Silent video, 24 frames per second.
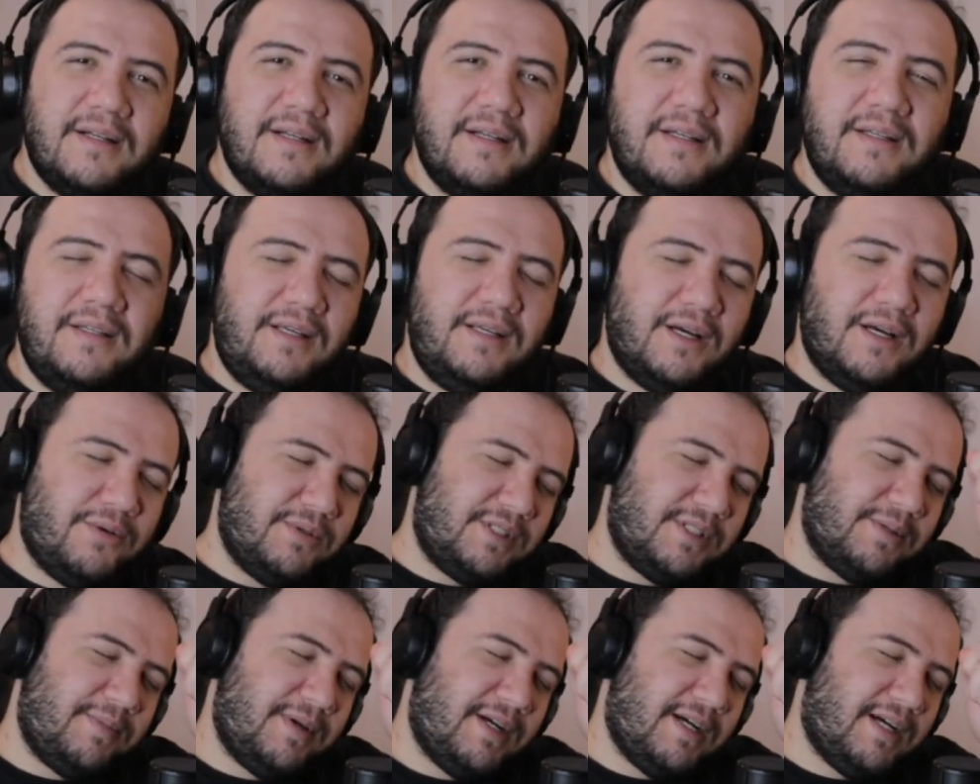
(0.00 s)
Yo,
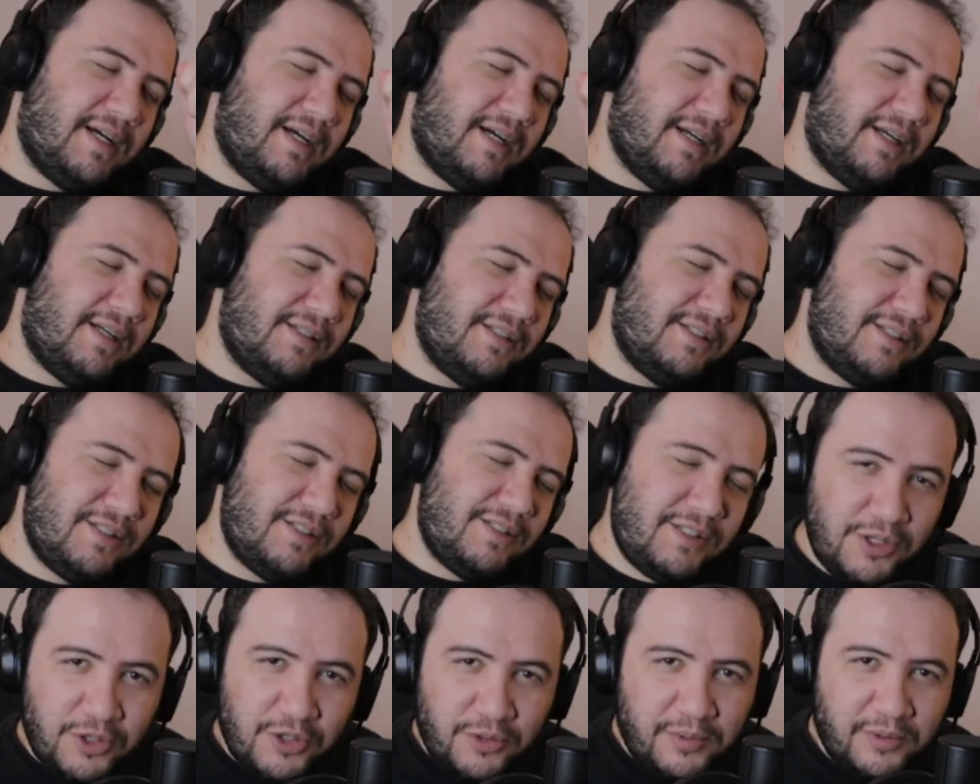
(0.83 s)
what's up, guys?
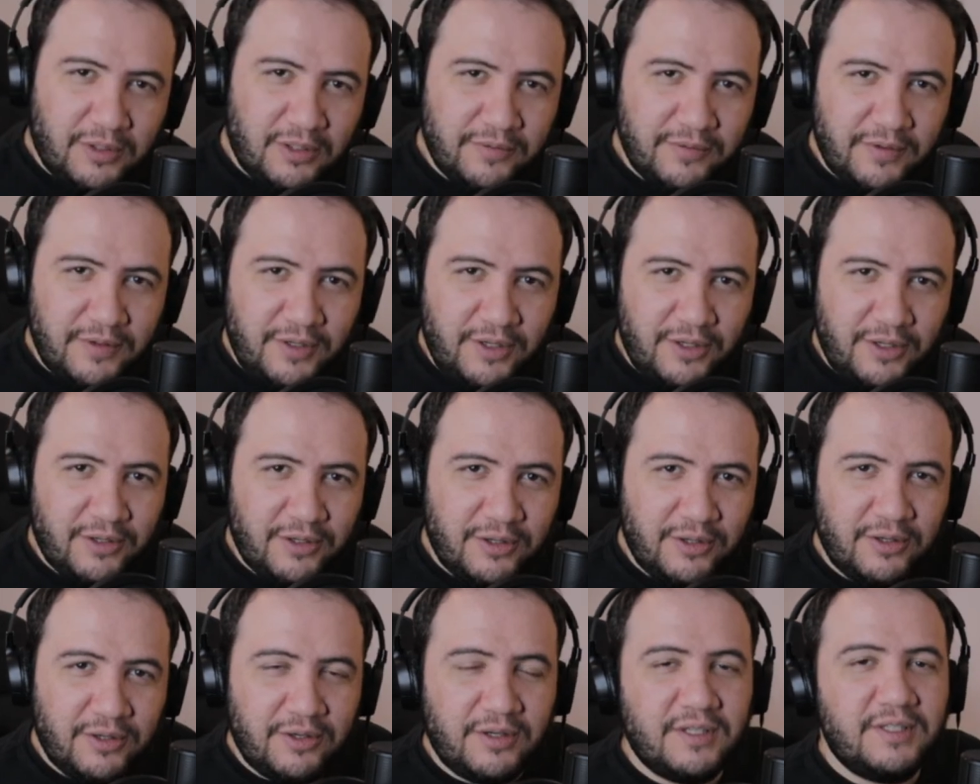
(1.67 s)
Teacher Paul over
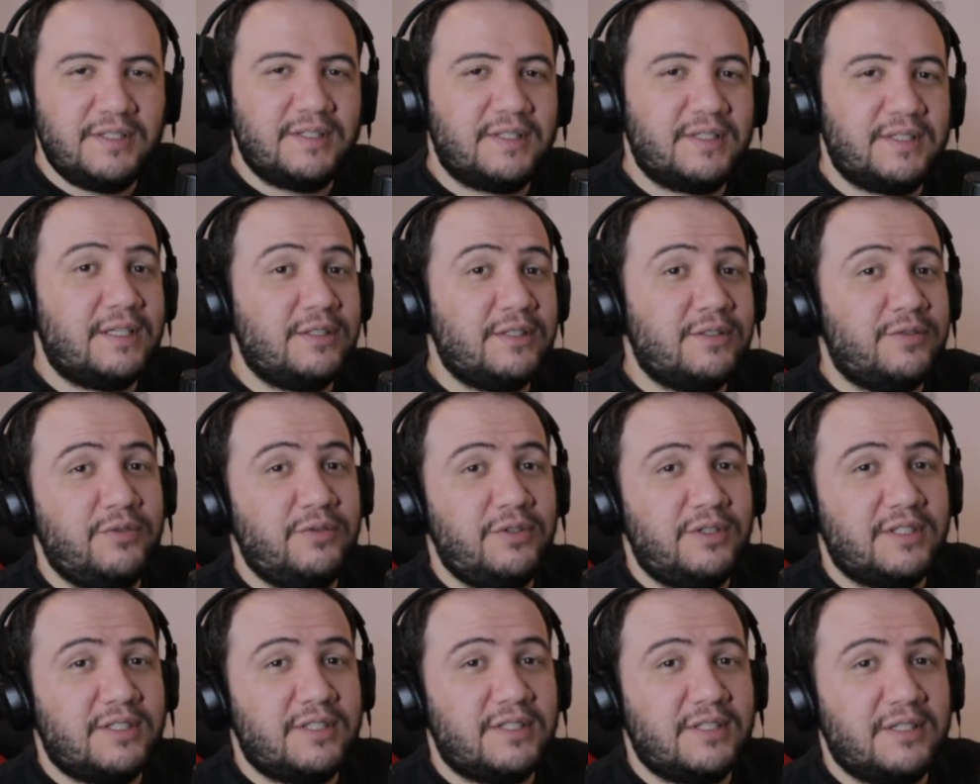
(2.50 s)
here.
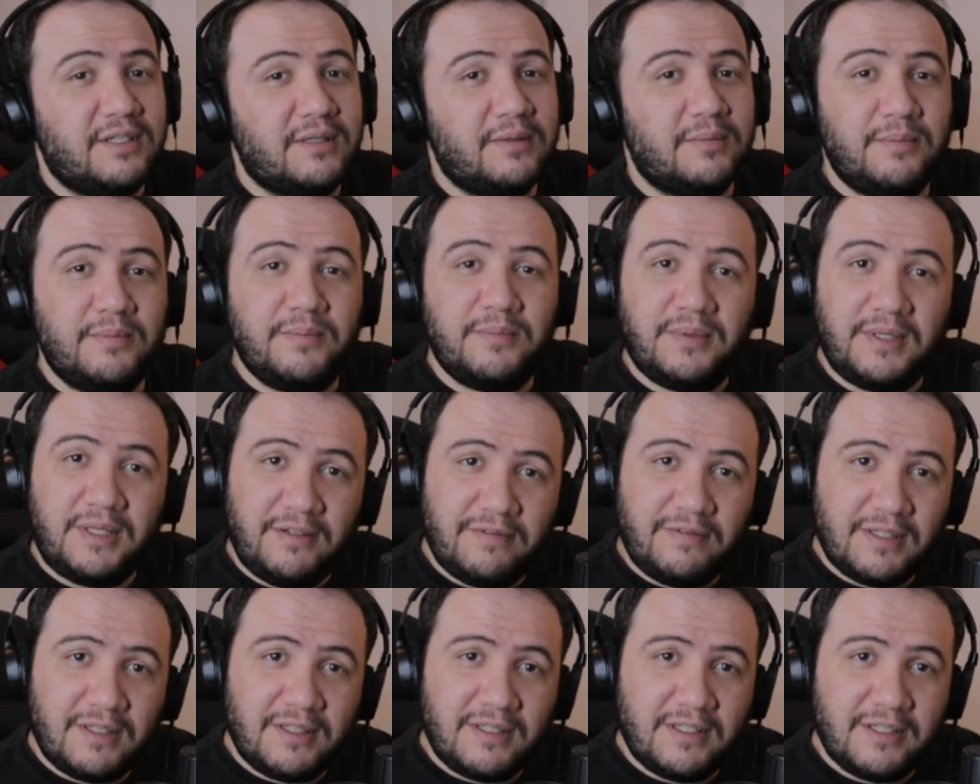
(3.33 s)
Zdravstvuyte.
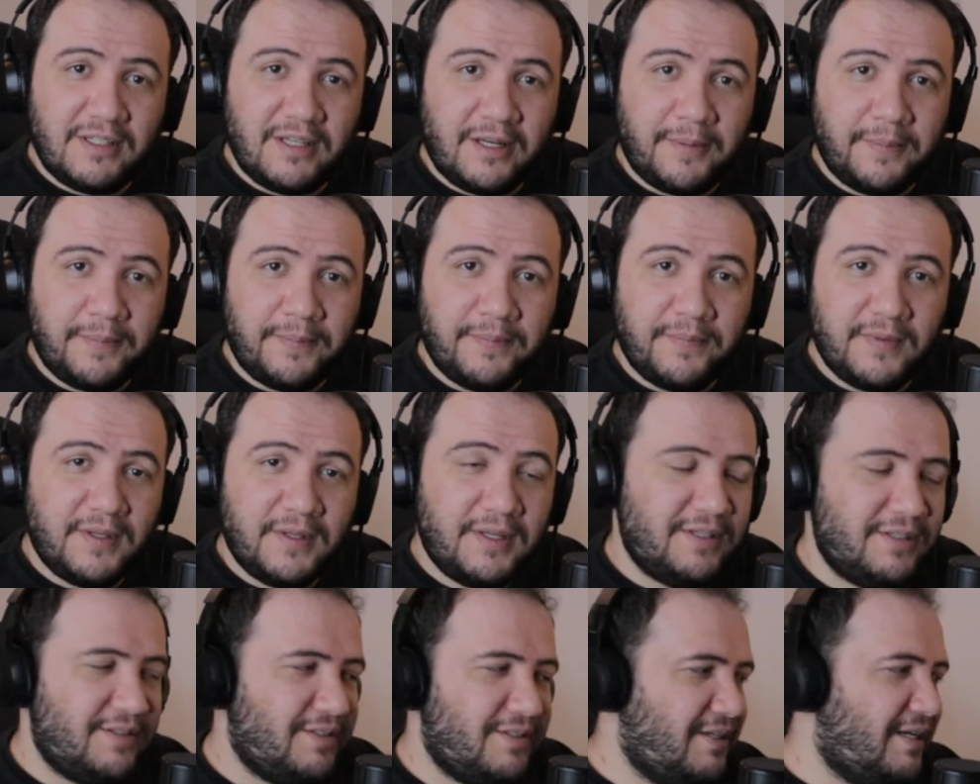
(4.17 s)
Privet sem.
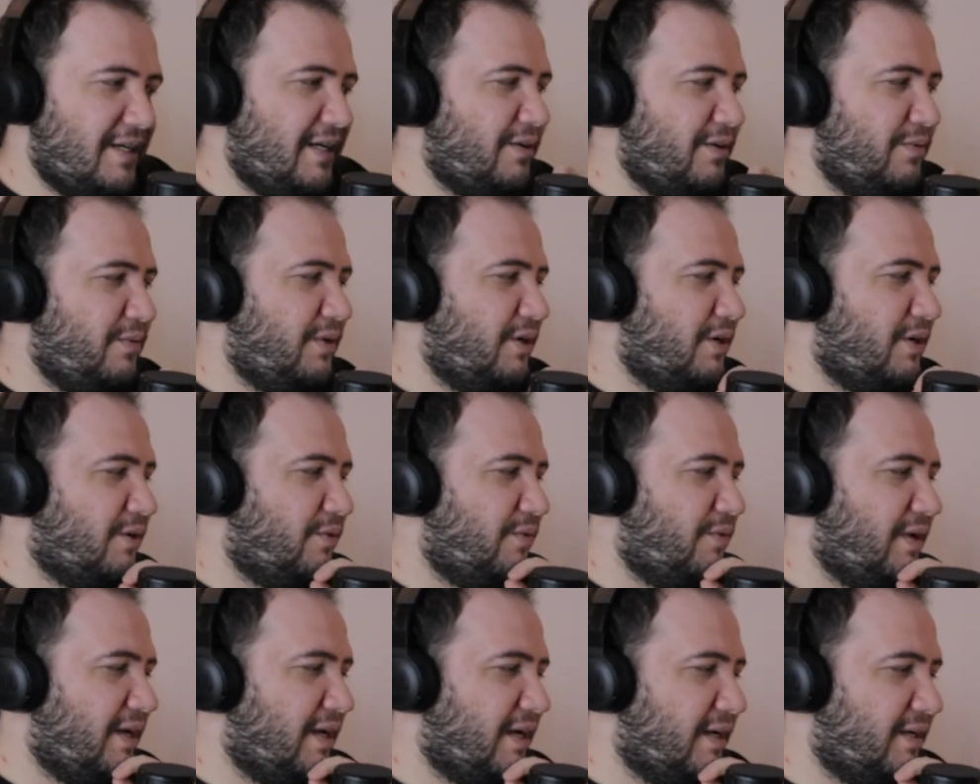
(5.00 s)
Today we are
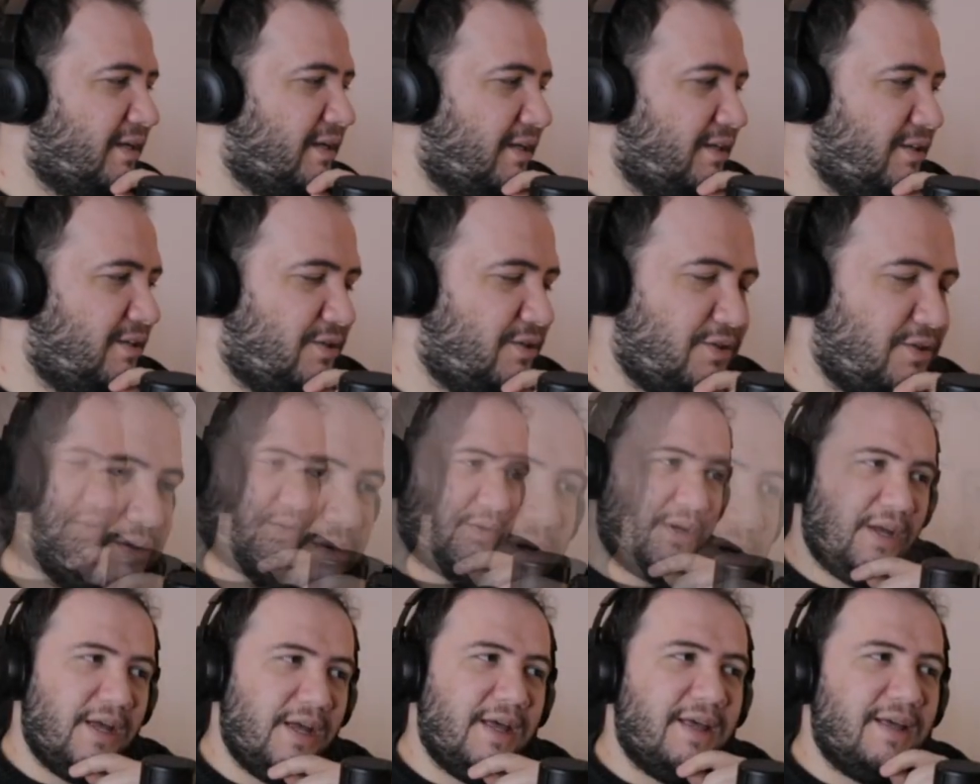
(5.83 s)
reacting to
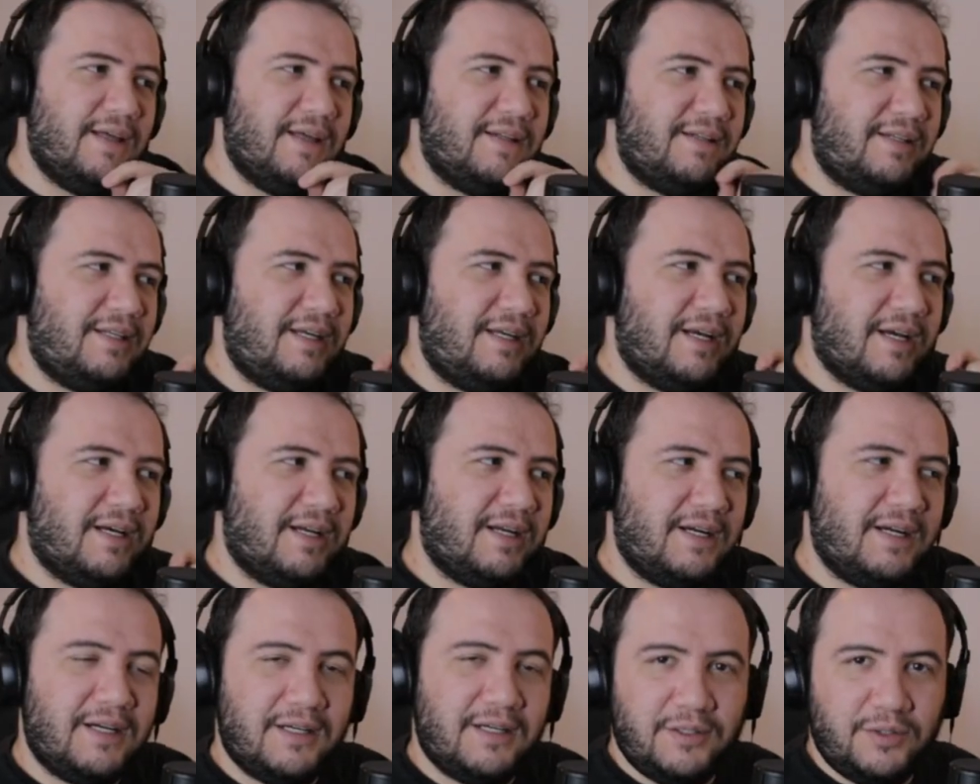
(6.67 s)

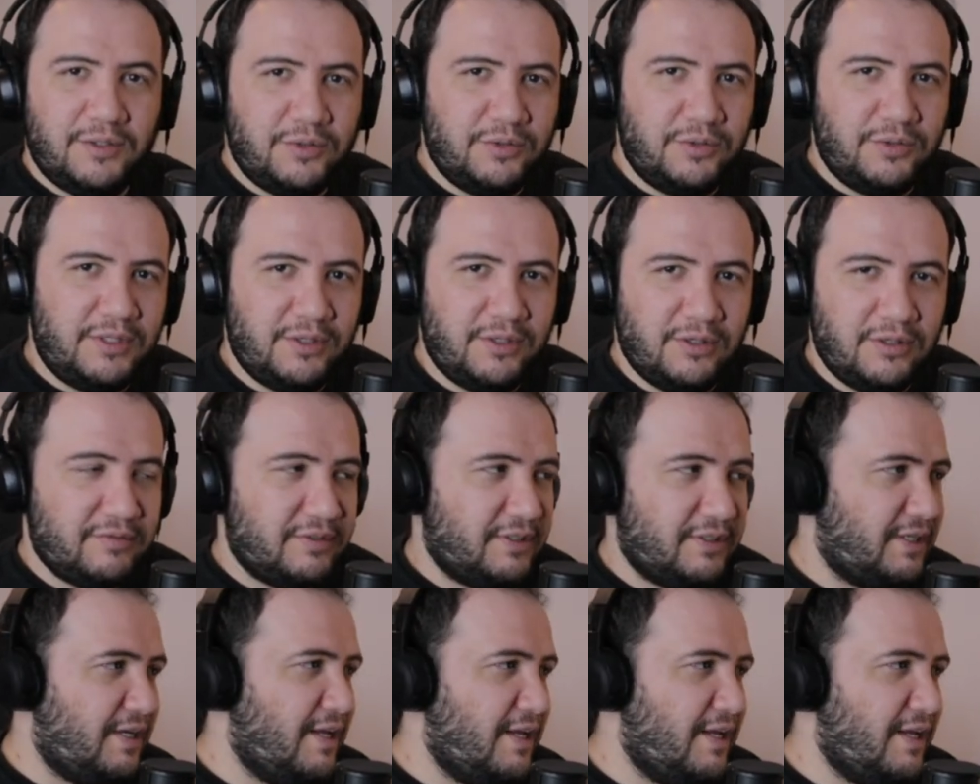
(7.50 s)
Deanna Ankudinova.